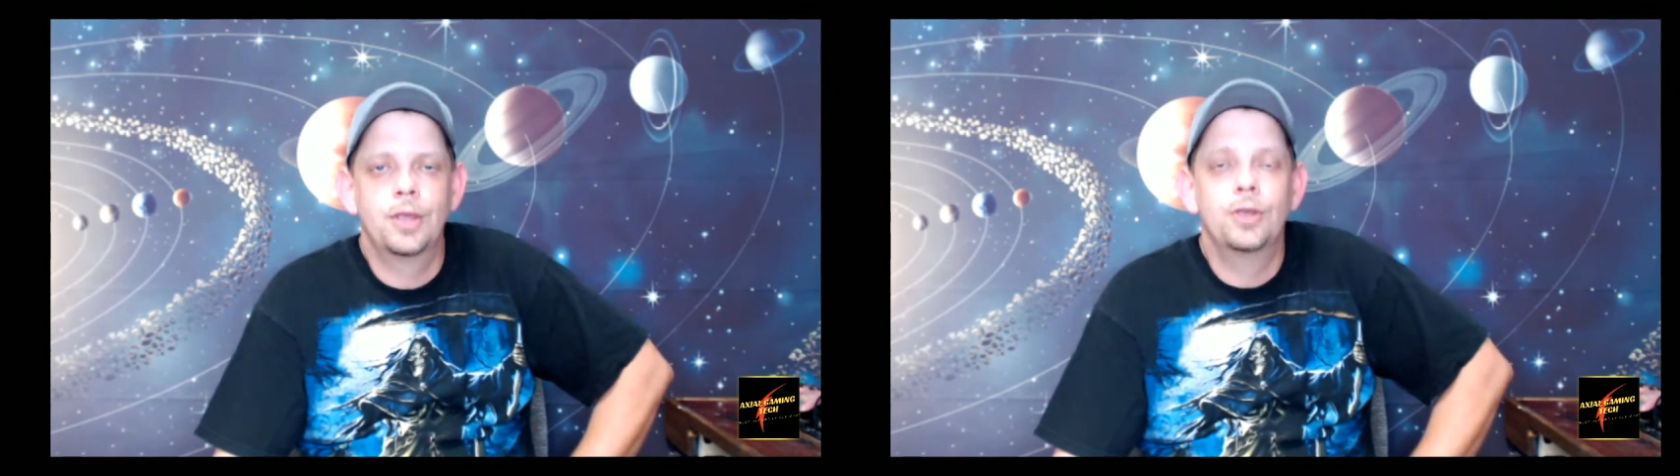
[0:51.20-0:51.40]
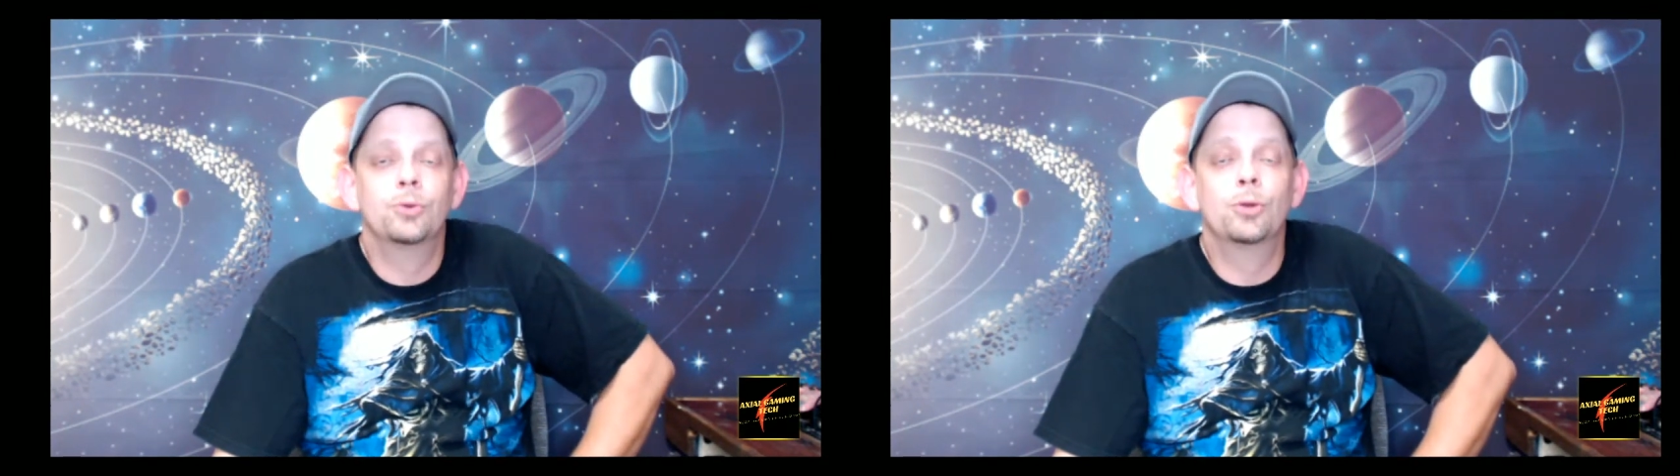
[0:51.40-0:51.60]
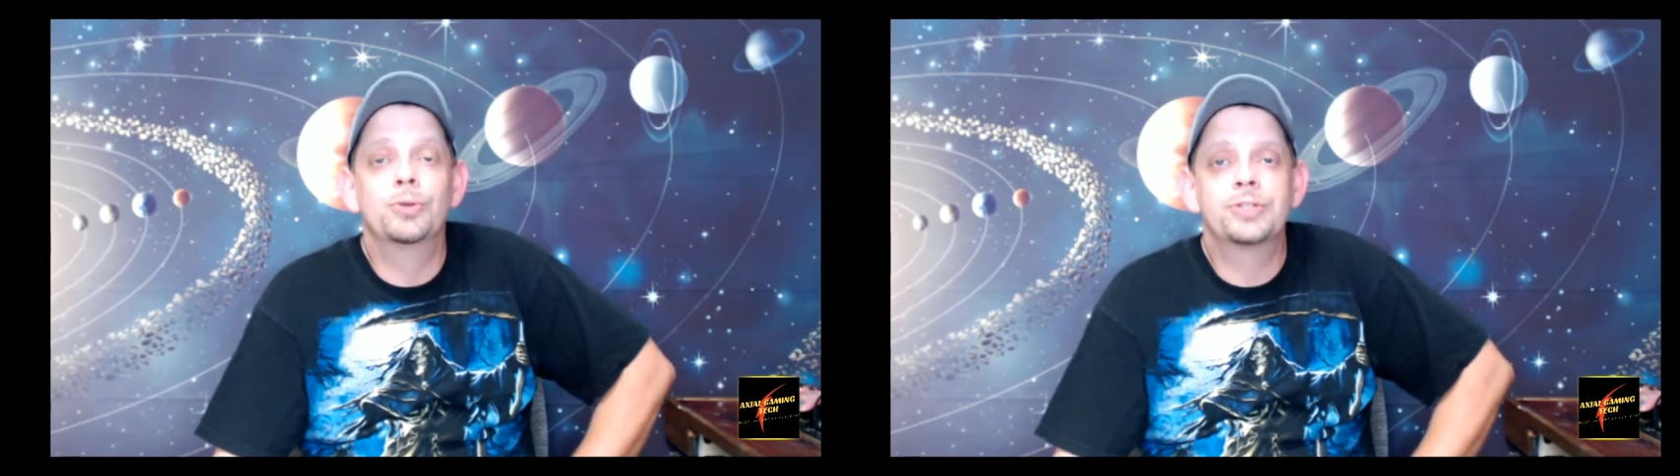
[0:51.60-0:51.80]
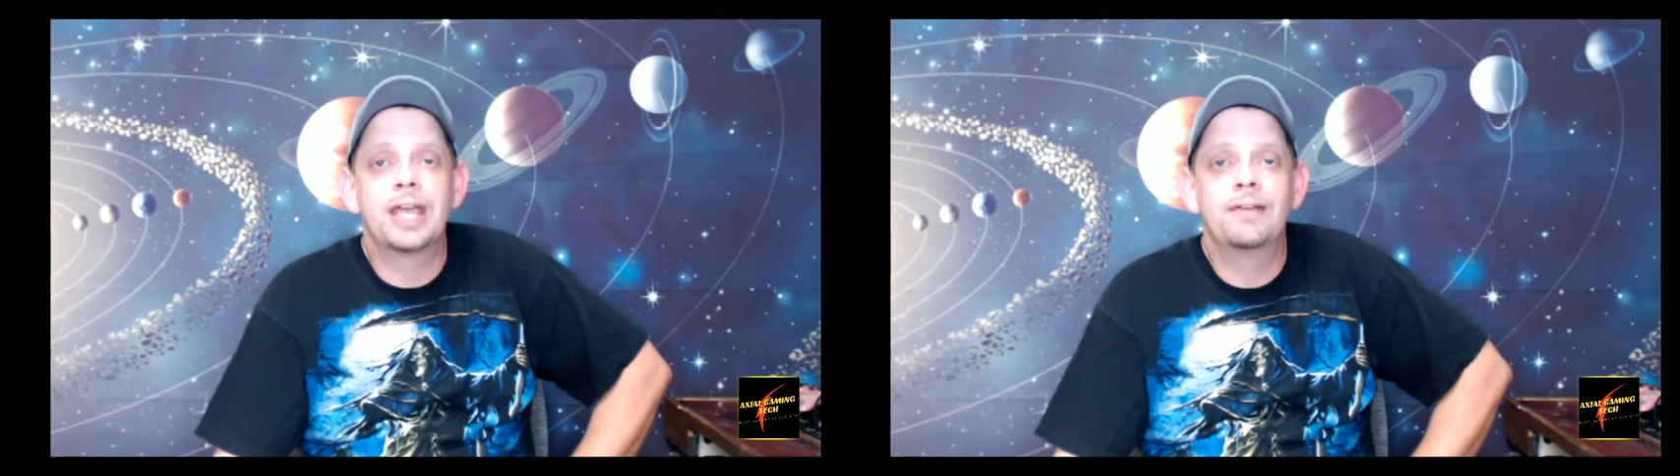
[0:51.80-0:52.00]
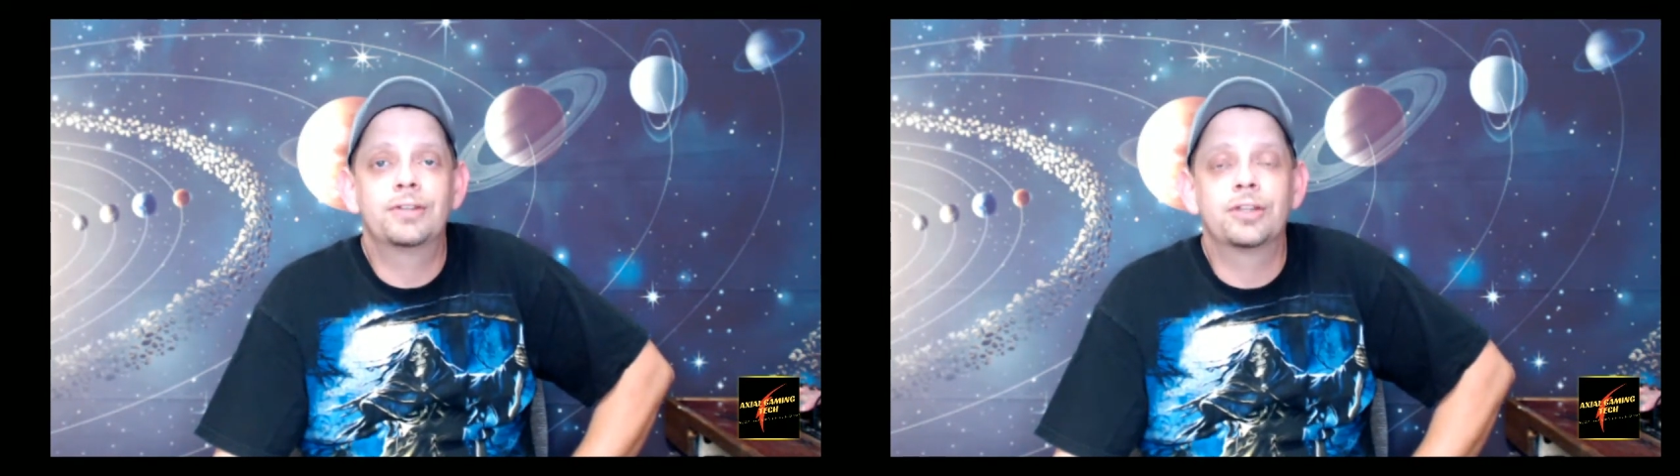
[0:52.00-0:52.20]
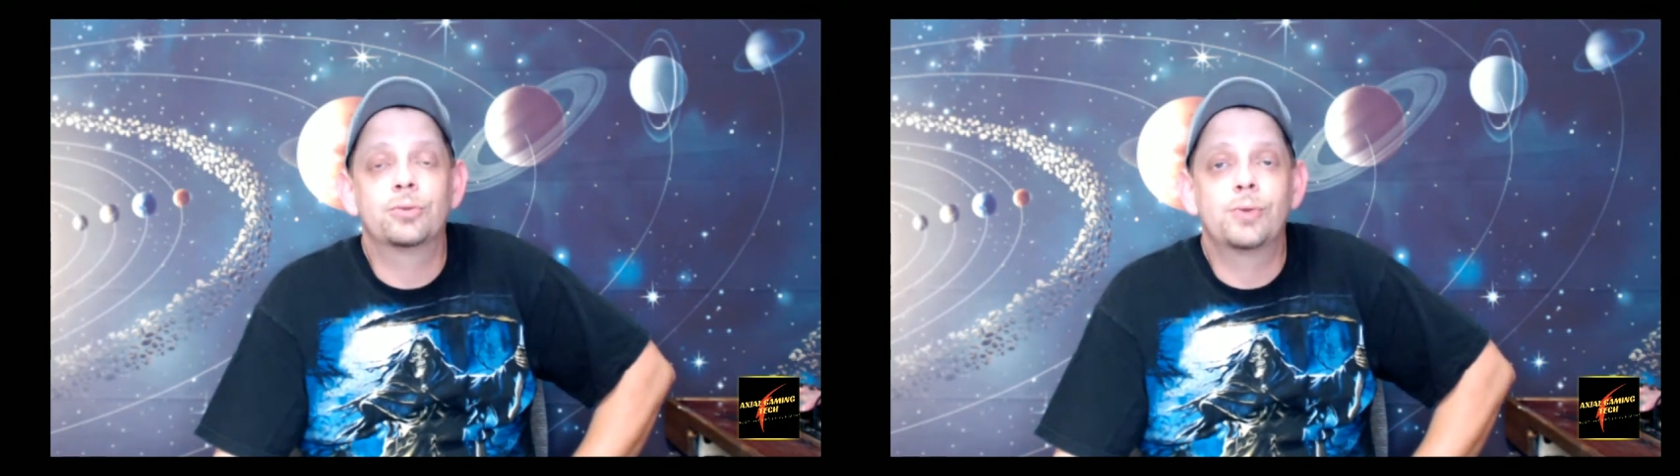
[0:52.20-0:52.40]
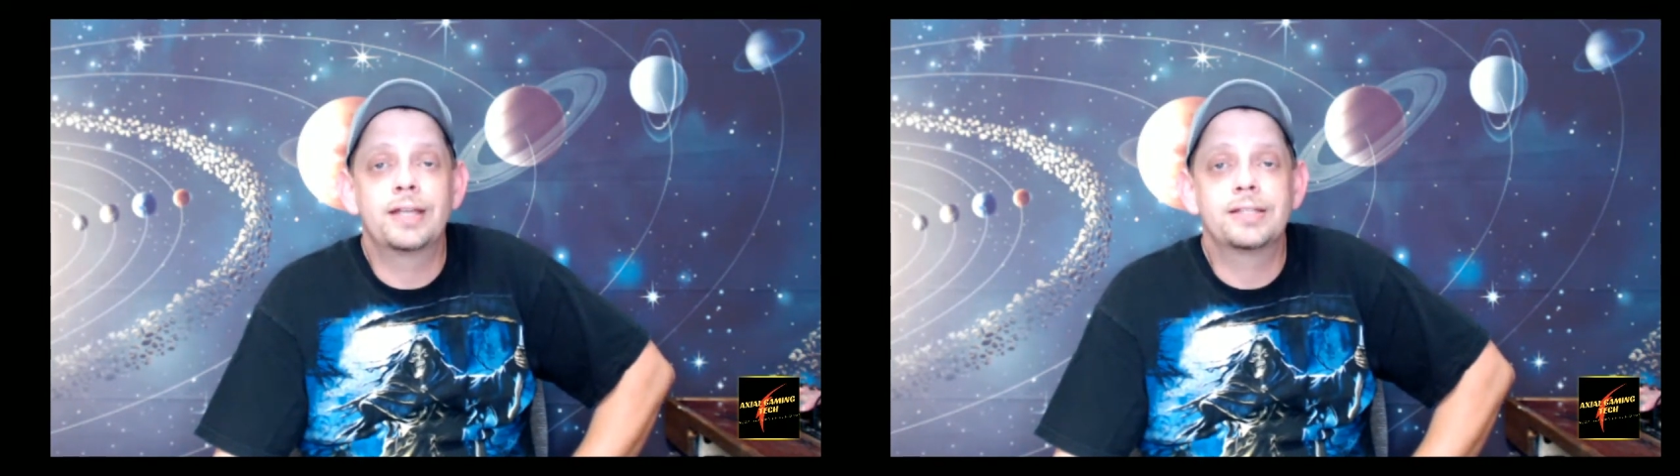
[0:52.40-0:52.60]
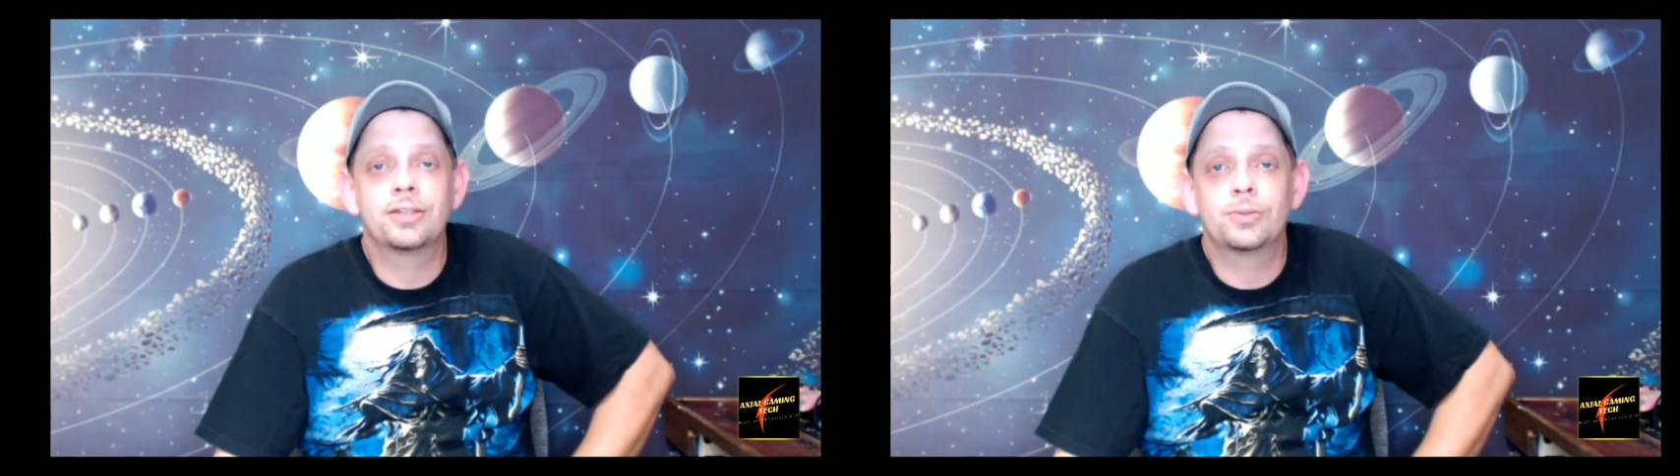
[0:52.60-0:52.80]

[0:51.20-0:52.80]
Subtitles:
Rumors have it that the Ryzen